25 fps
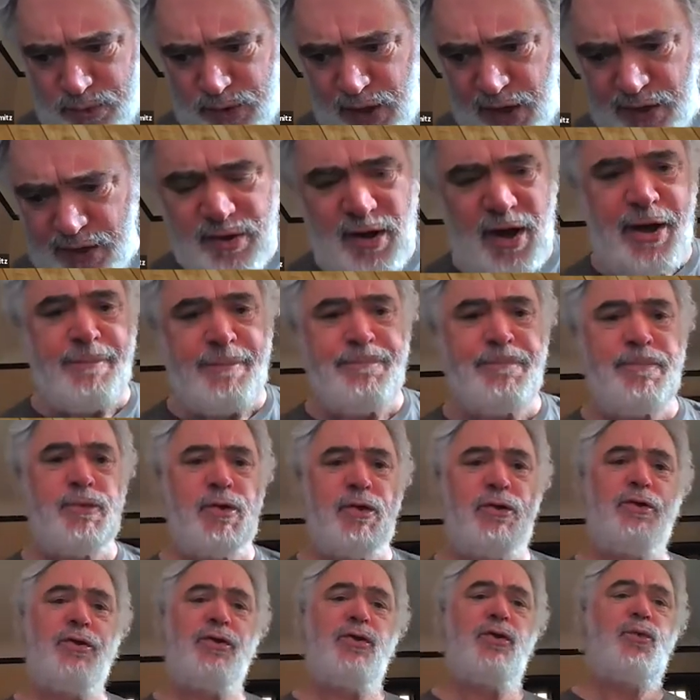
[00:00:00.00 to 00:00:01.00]
take time
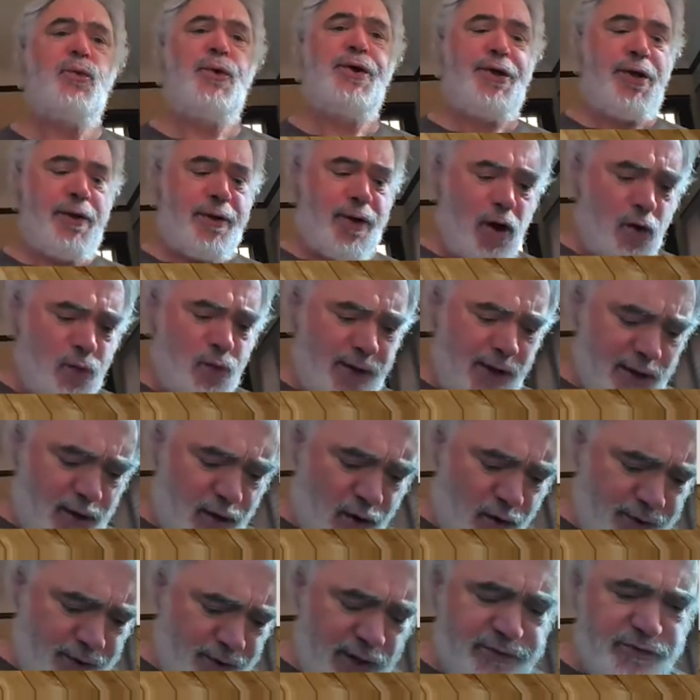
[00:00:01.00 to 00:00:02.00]
to read it. Okay,
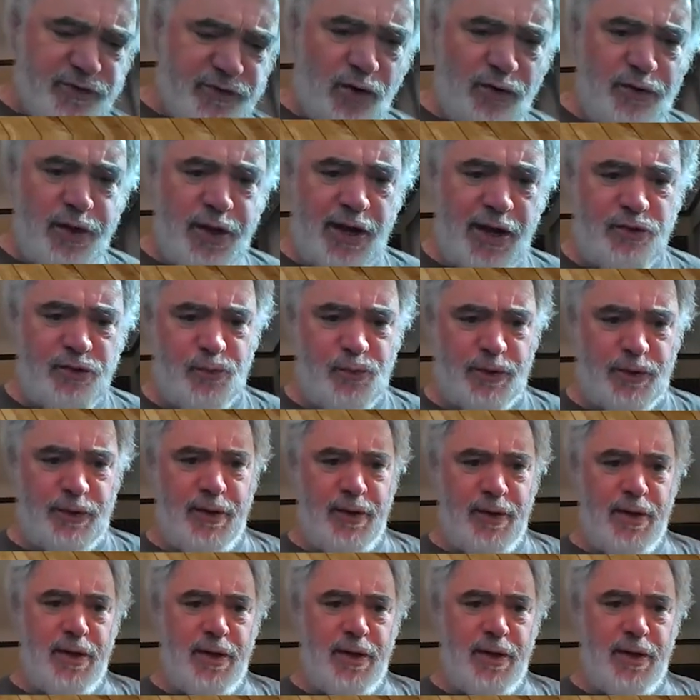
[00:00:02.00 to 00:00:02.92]
Cody, let's go to the next one.